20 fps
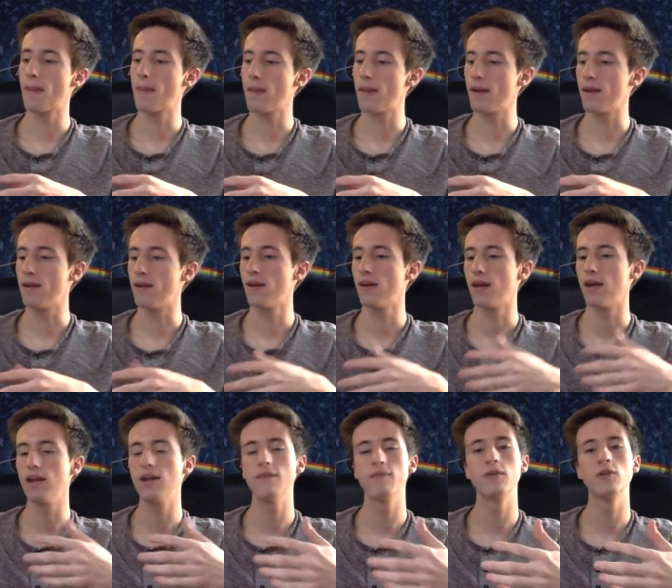then
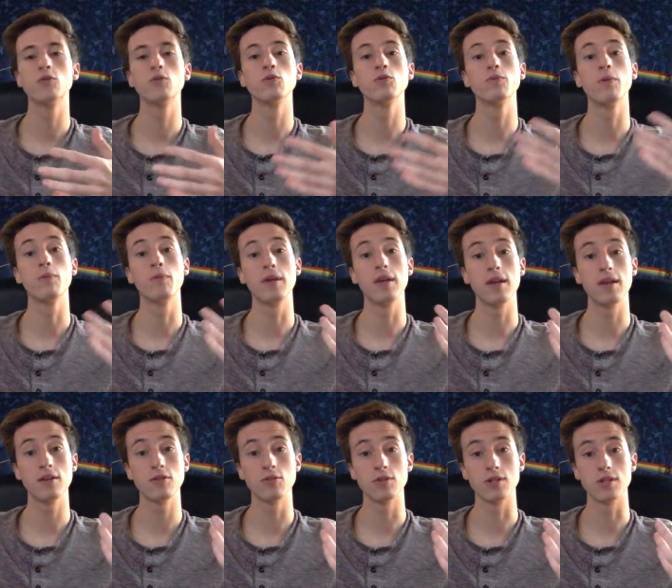individuals will be
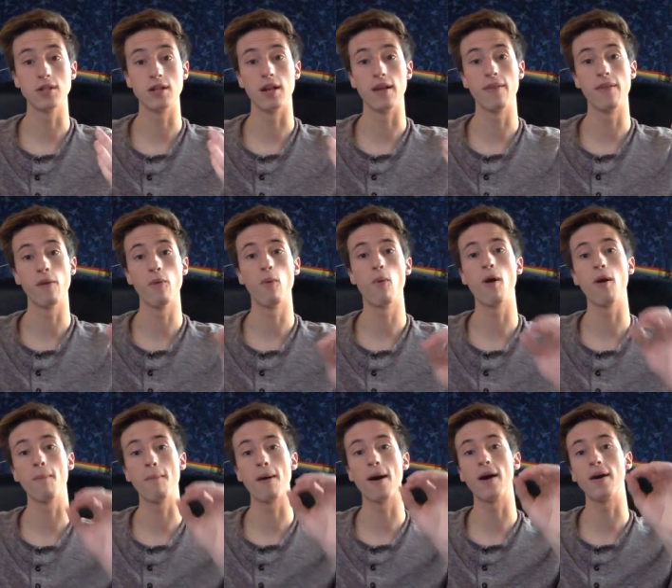interested and they'll
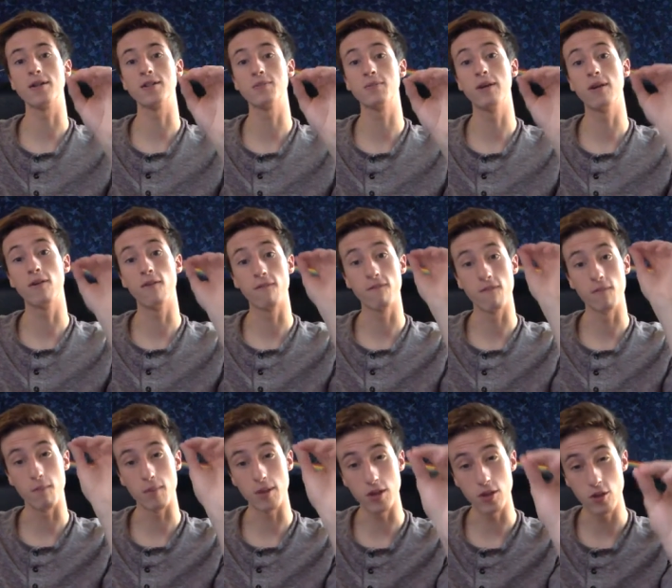want to buy a speaker
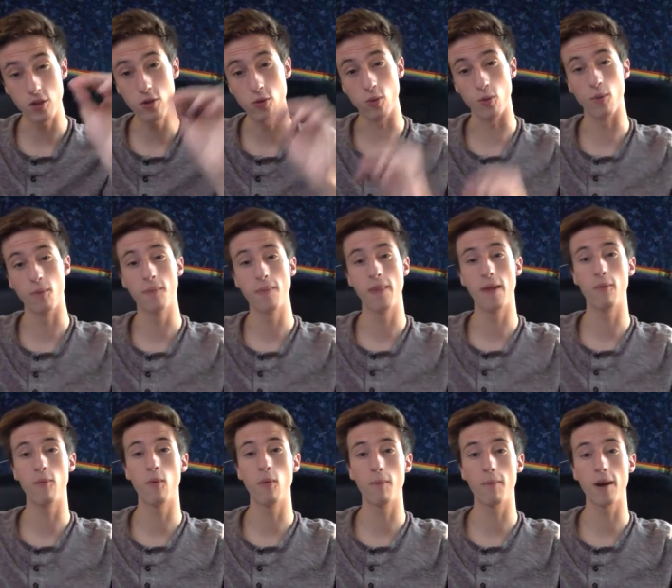from you. They
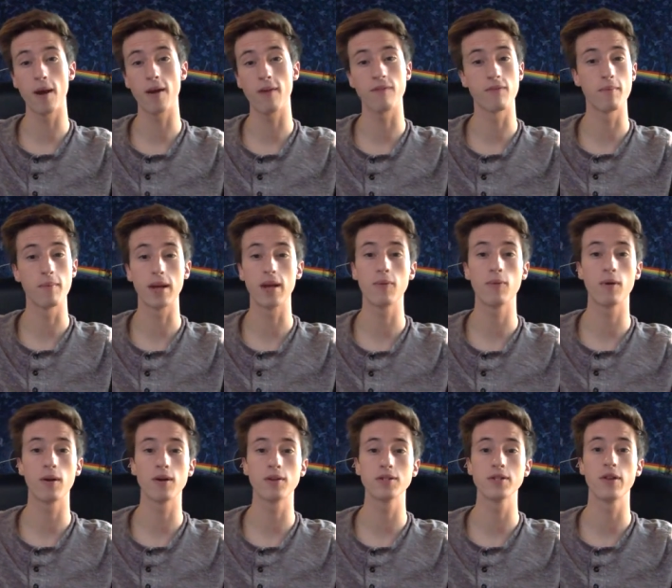won't buy it from
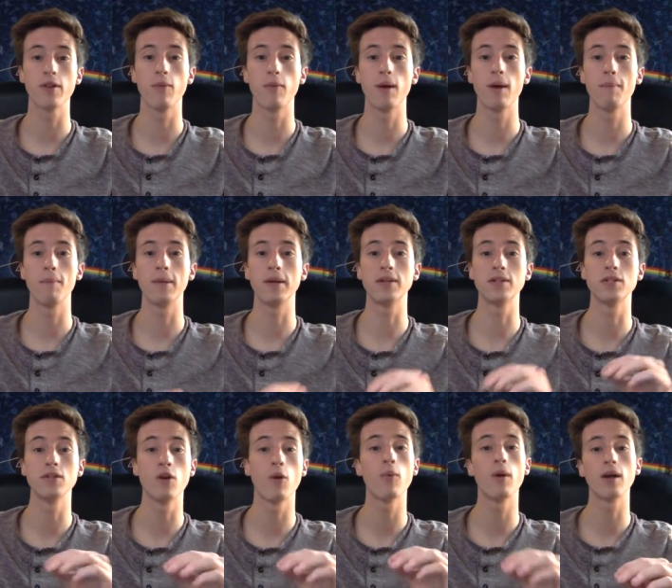anywhere else on the web
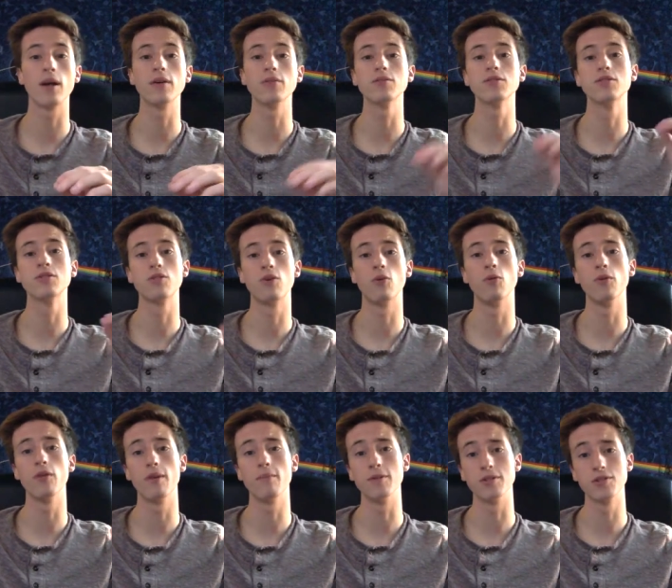because no one else
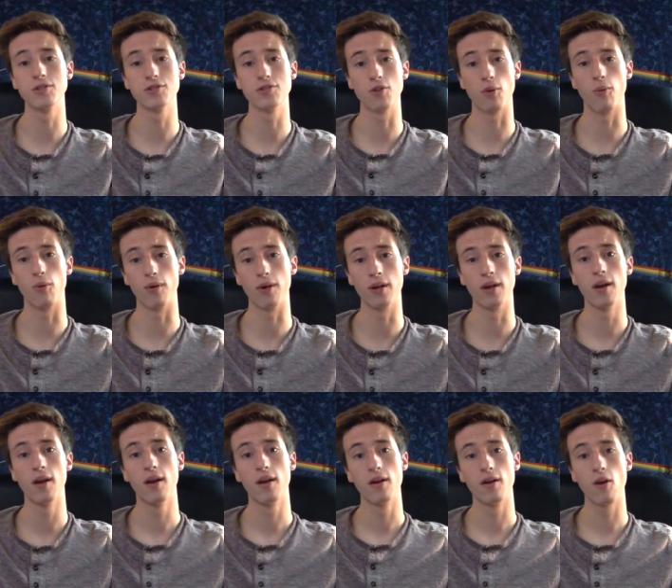told them a story.
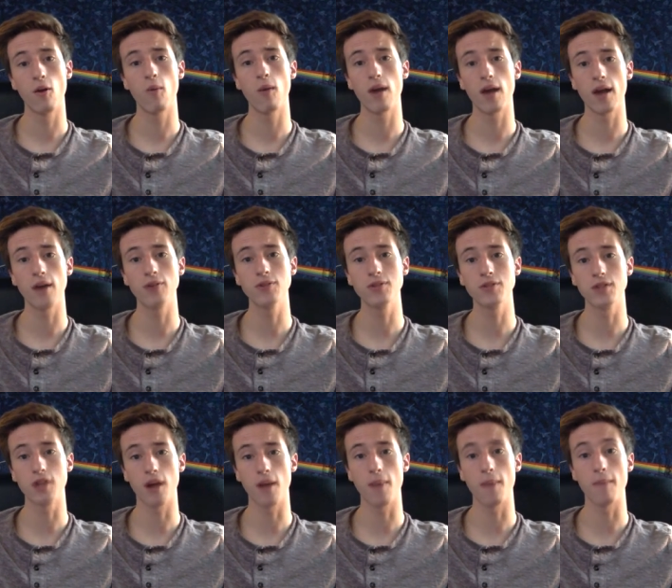No one else
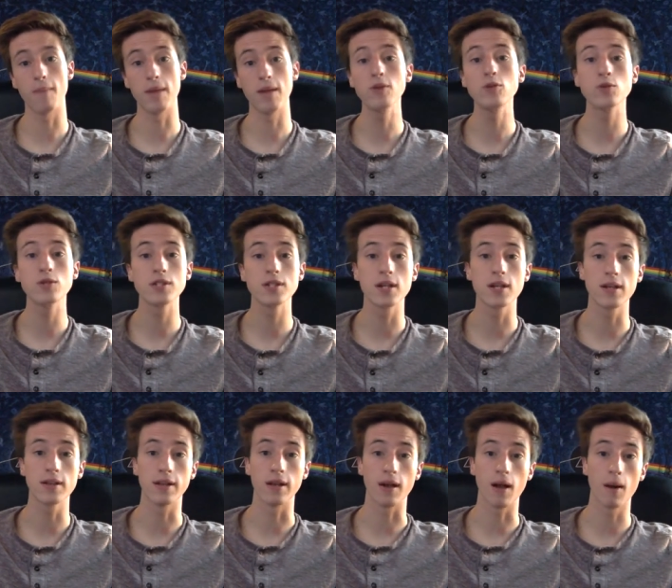got them interested
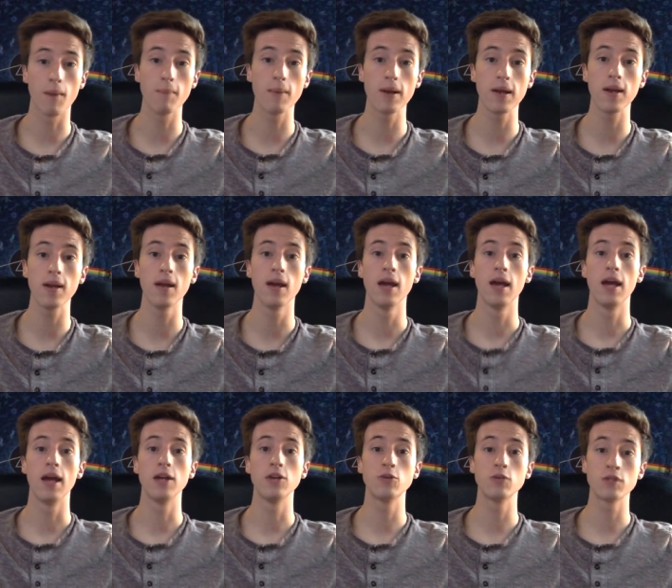in the company,
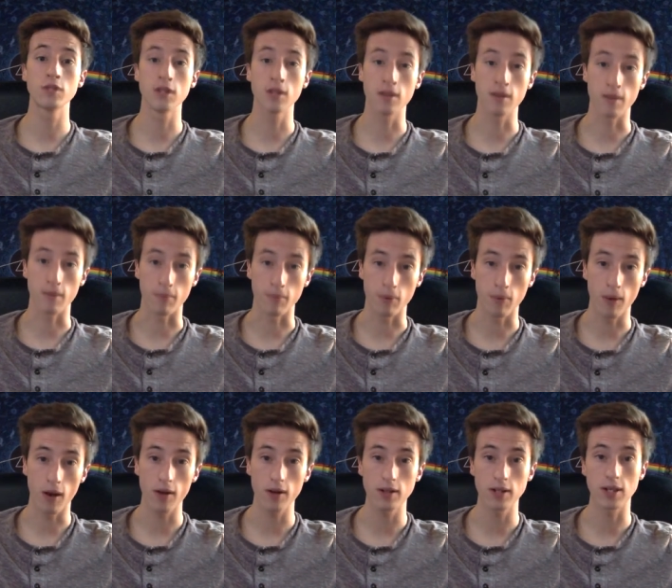interested in the
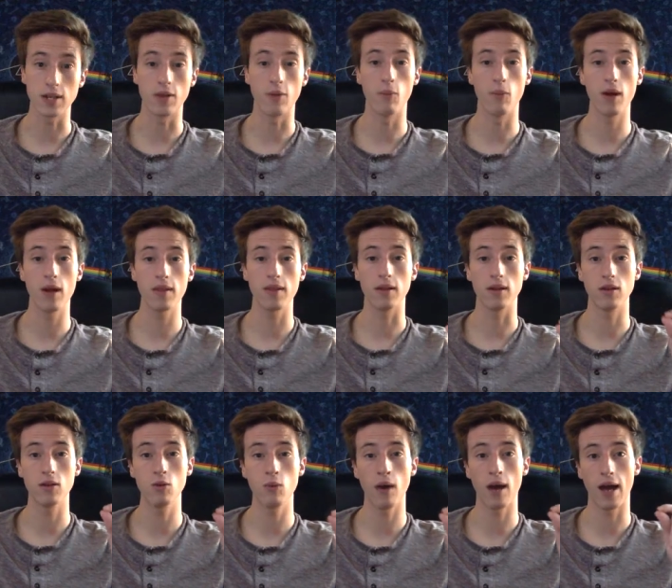product in the way that
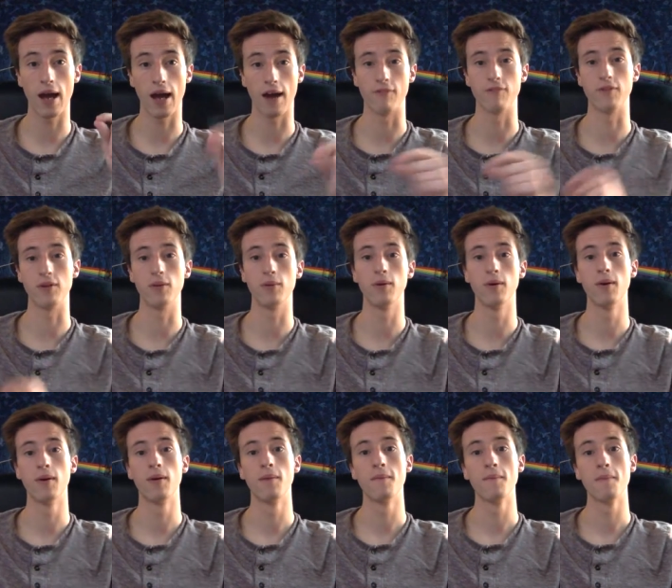you have to.
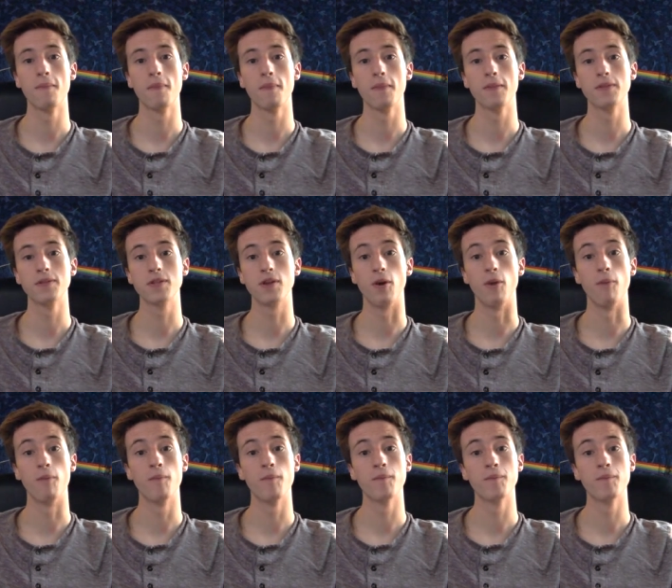So,